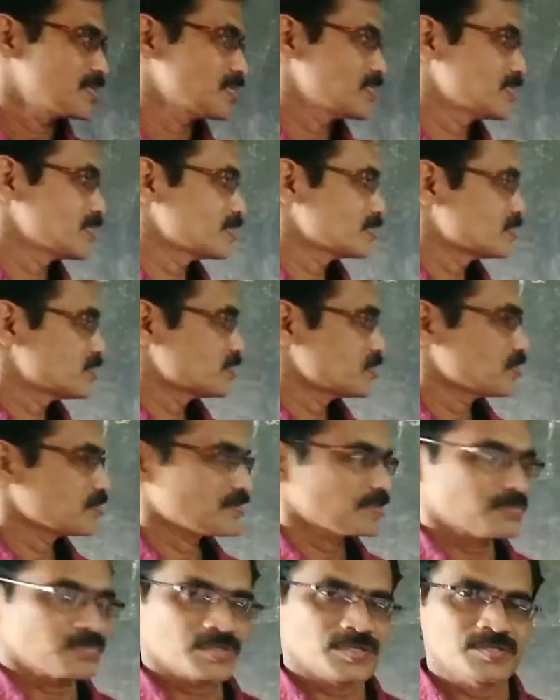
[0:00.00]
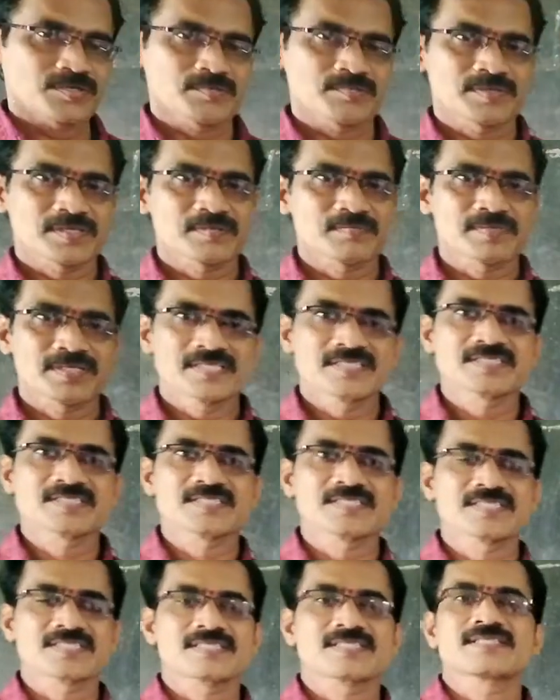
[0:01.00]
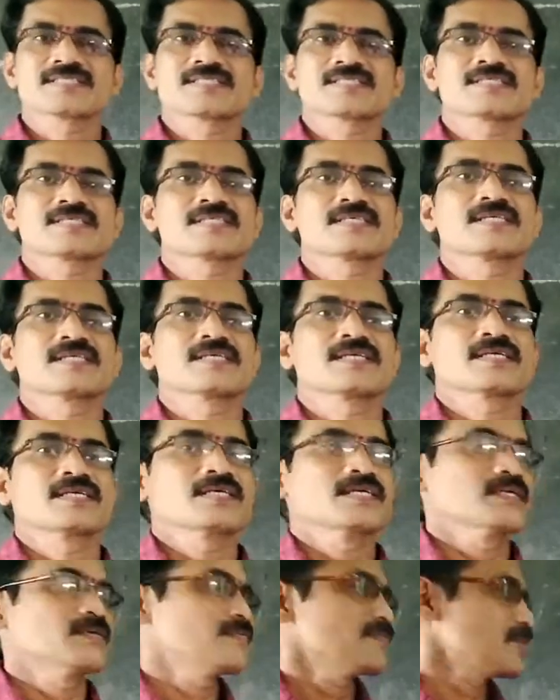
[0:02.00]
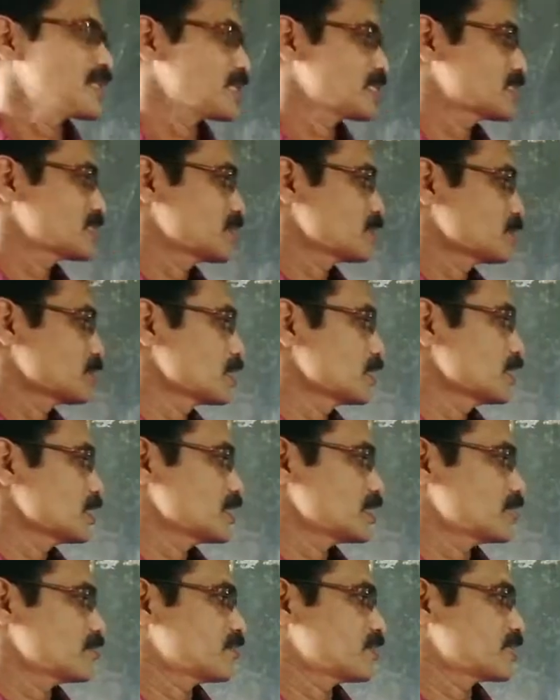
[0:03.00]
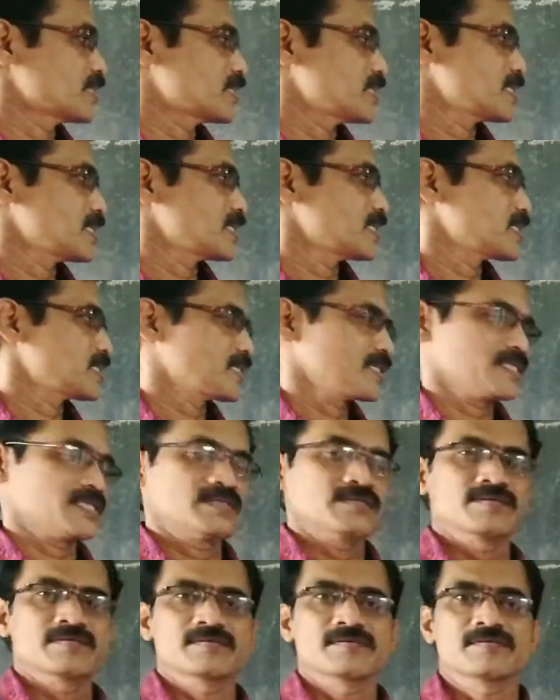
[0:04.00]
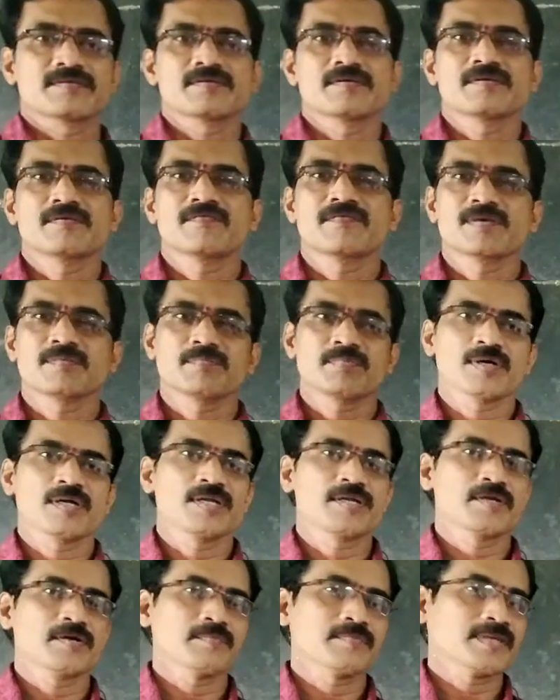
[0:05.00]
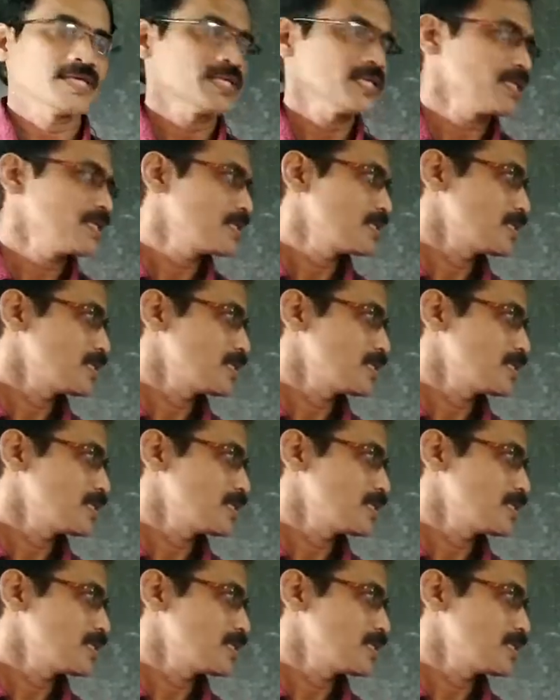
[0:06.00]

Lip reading: Here zero of the polynomial means, for example, if I take one polynomial,